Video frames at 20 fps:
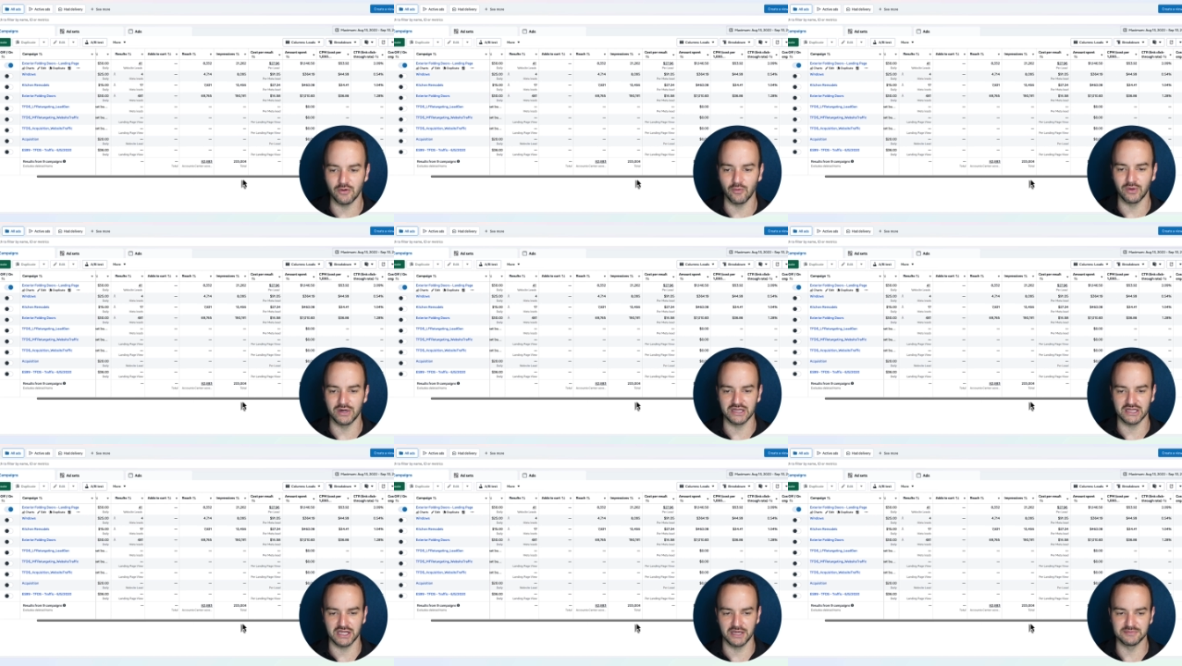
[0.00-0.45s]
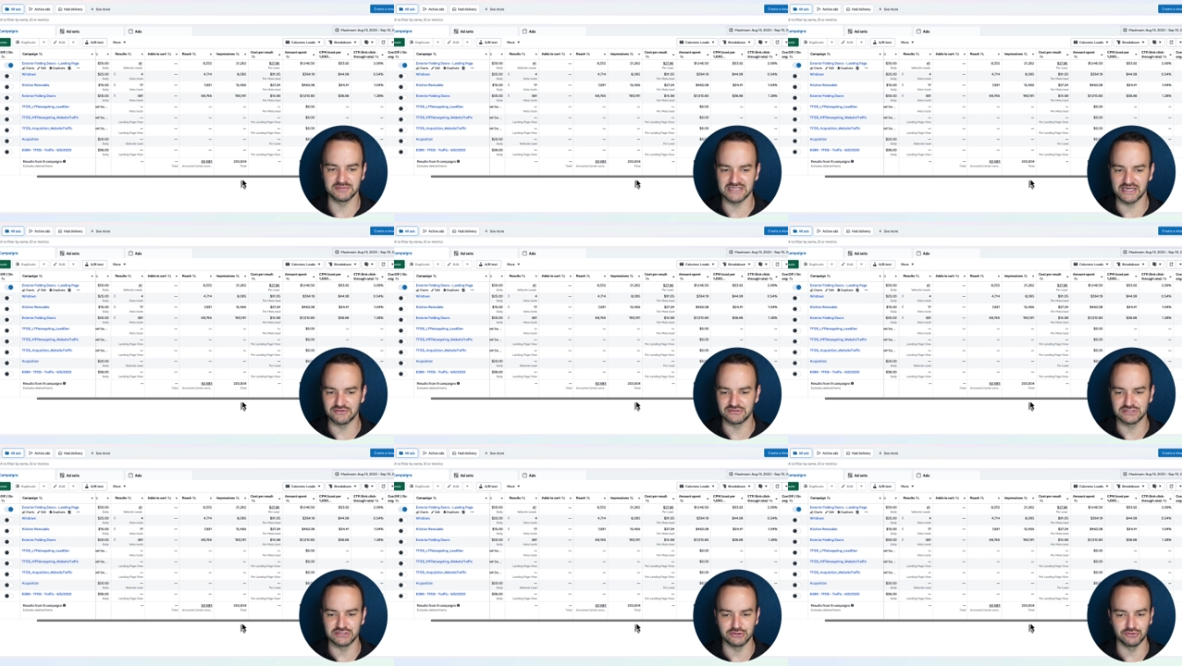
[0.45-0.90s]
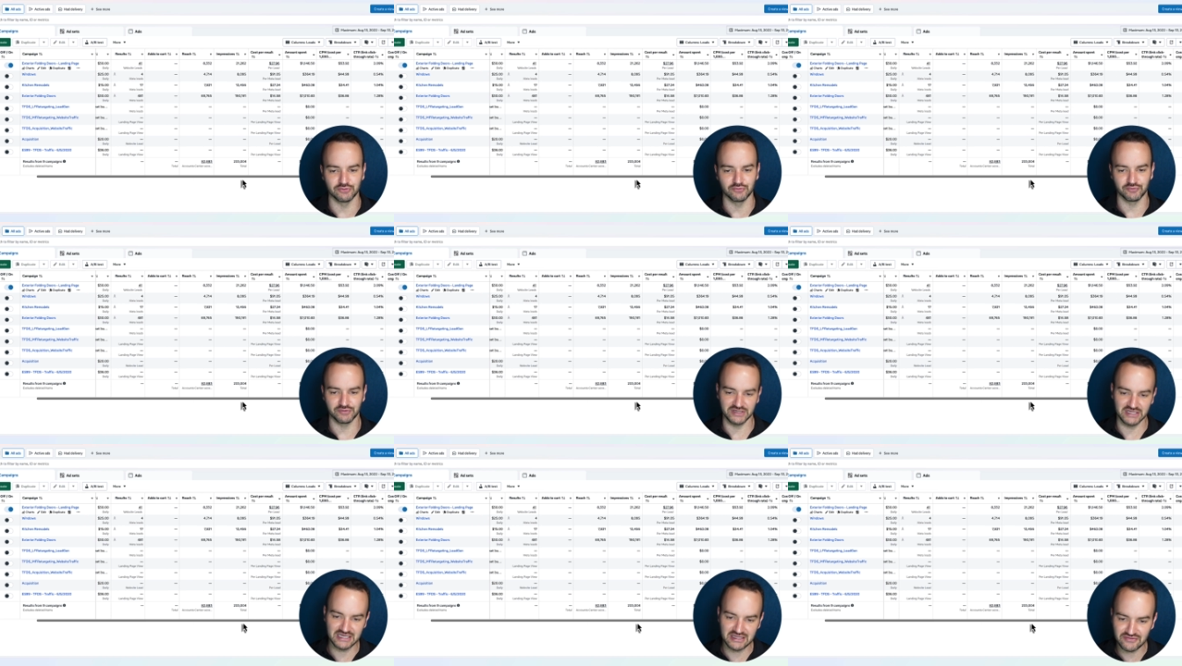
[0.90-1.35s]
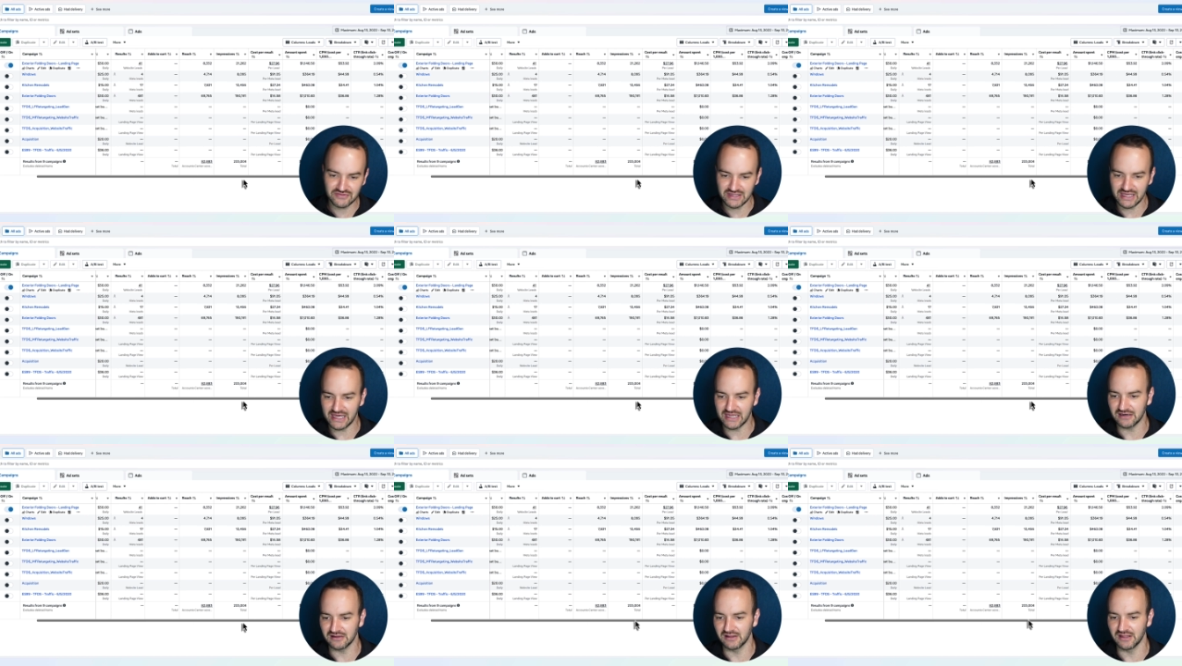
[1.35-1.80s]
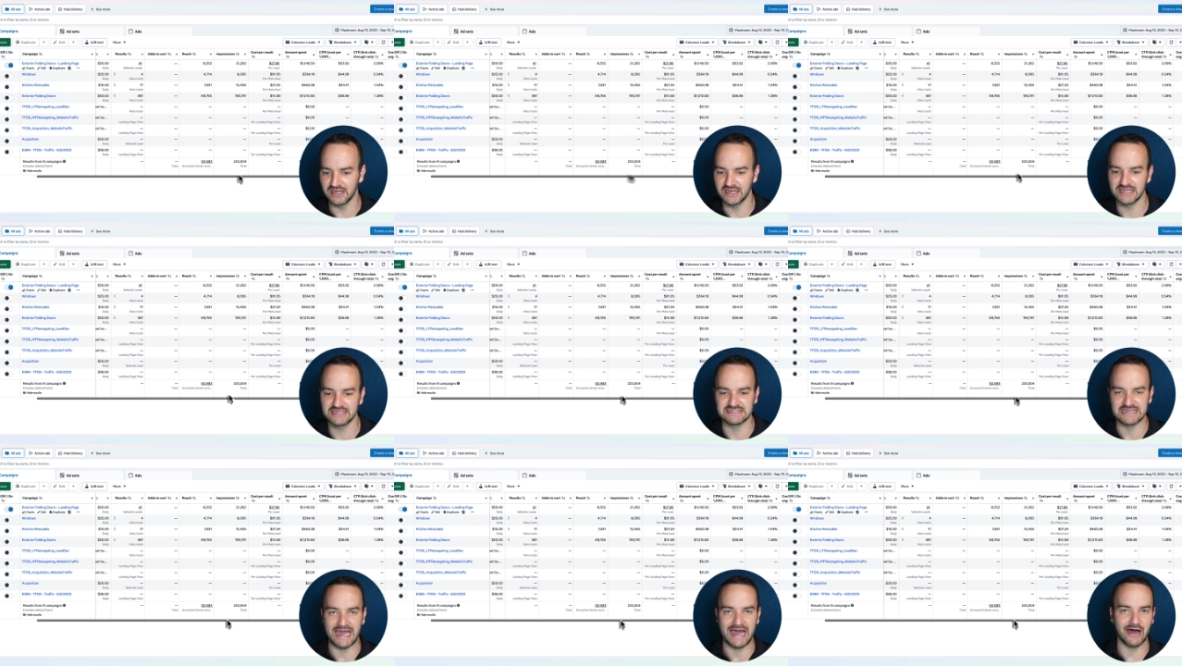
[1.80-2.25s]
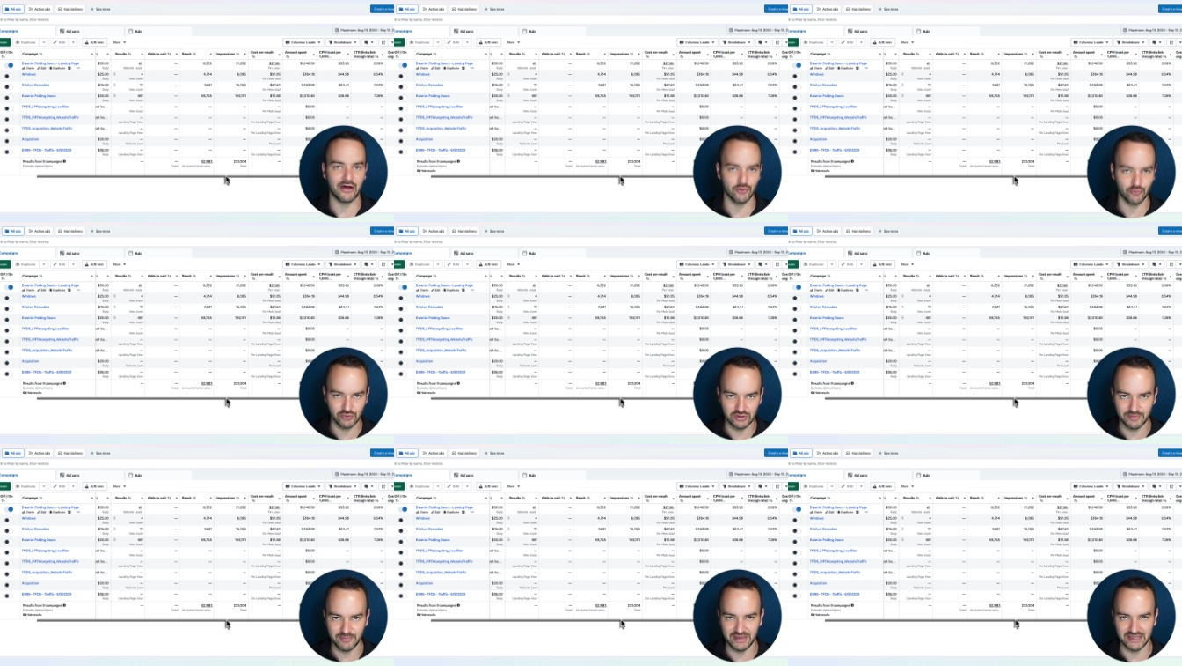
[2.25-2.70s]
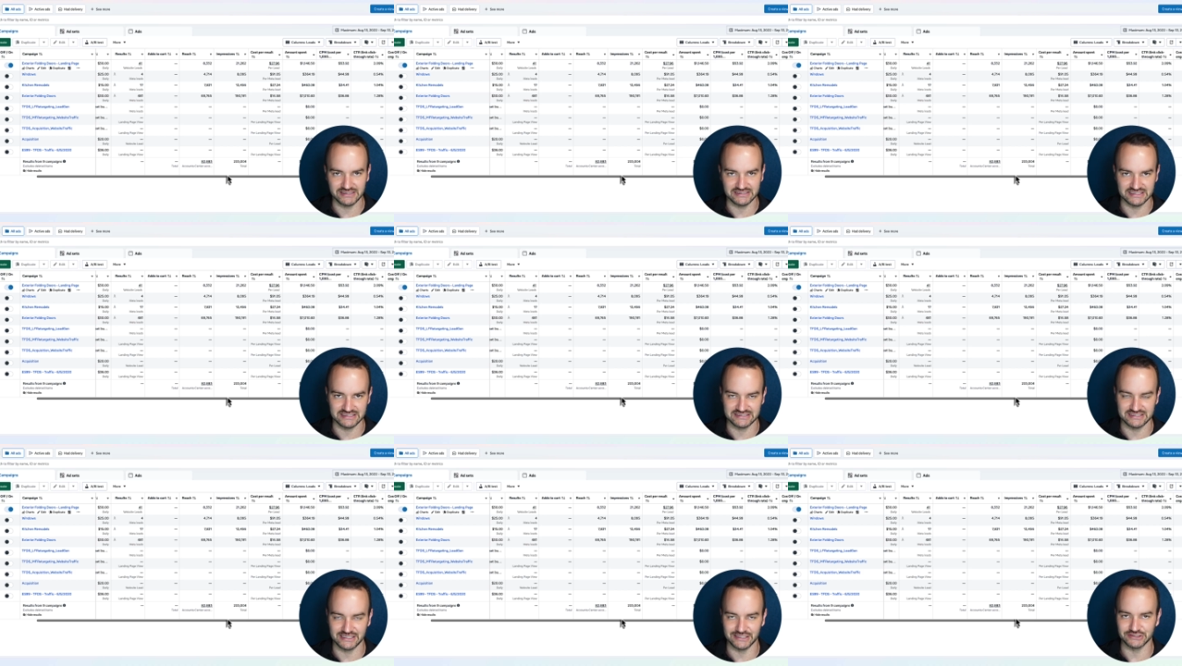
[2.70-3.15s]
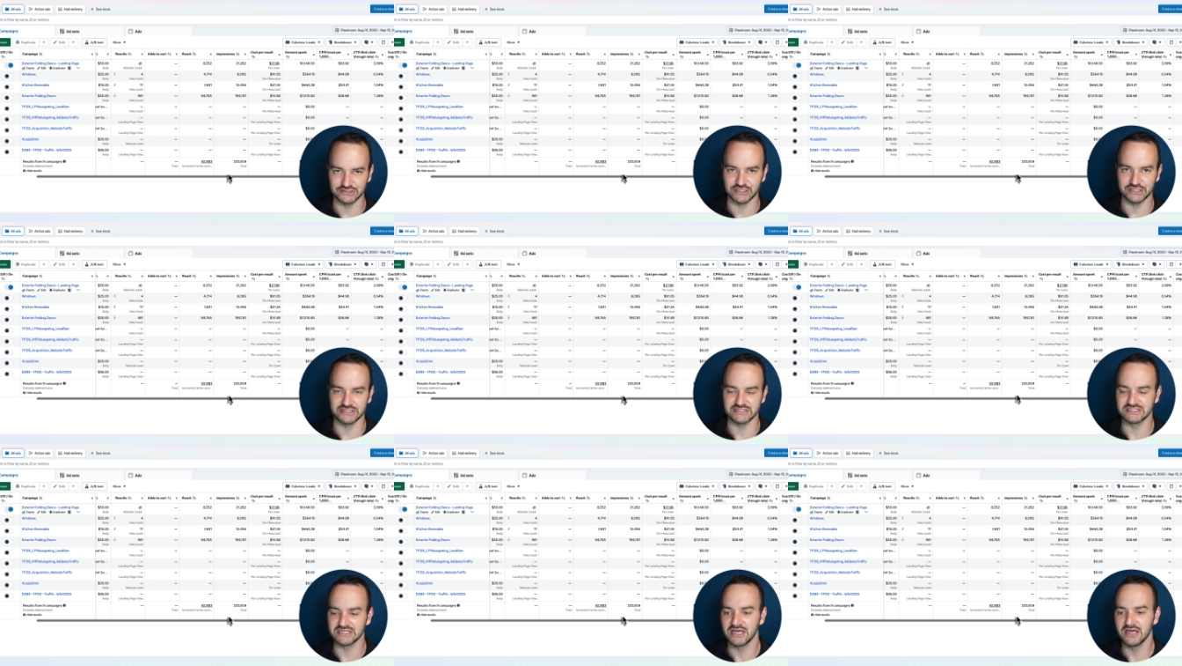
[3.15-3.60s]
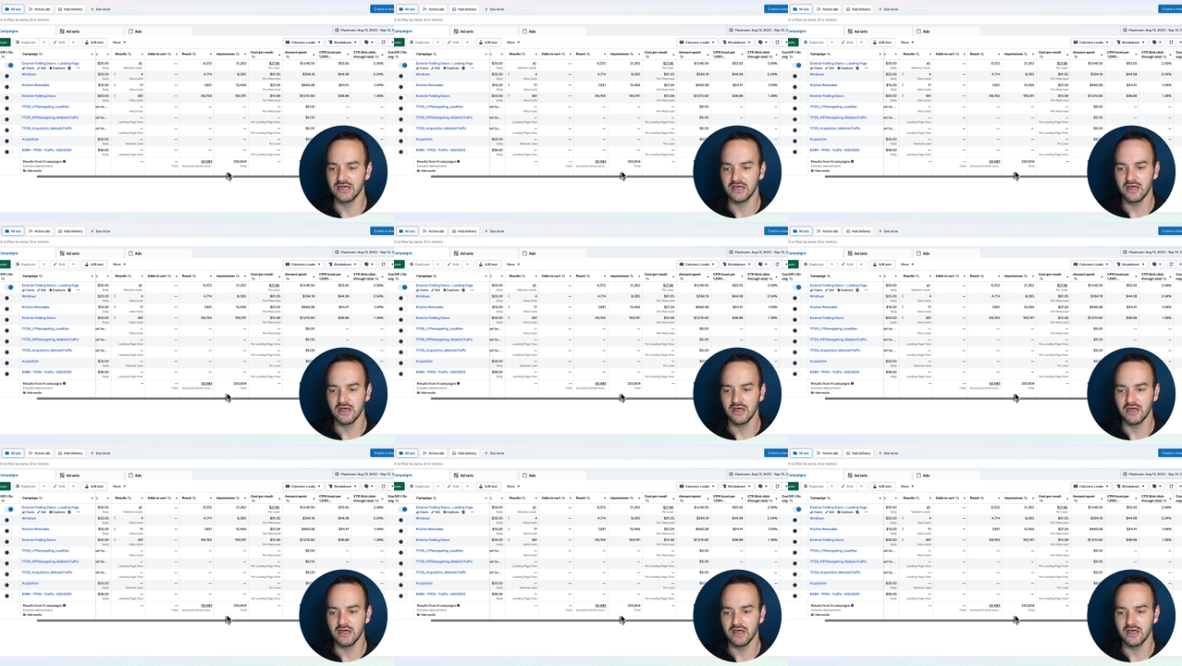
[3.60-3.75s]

when it comes down to reading the analytics? How do we make decisions?